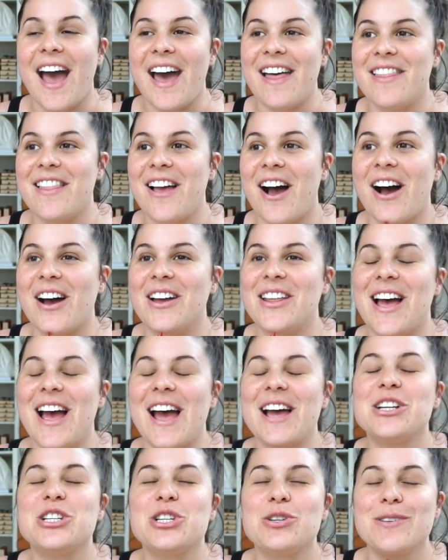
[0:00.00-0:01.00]
And
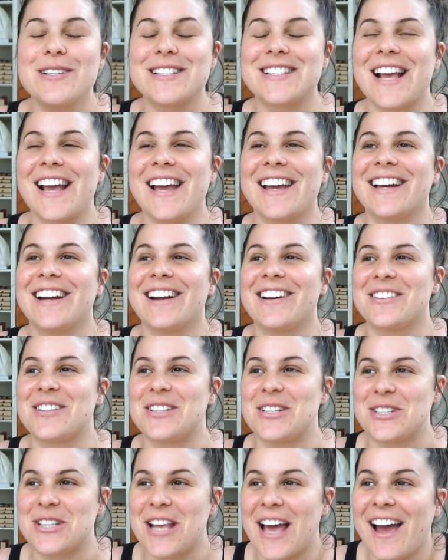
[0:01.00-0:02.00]
as she was saying it, I
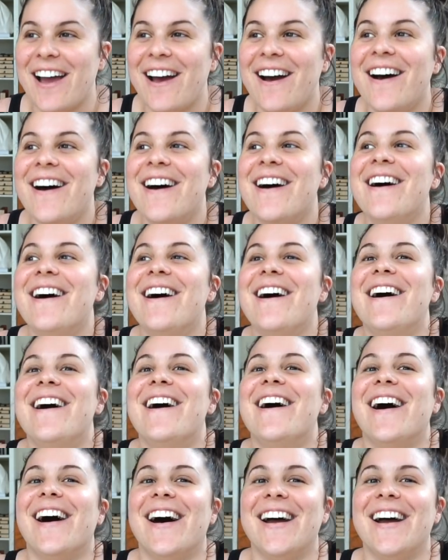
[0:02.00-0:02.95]
was just like, oh,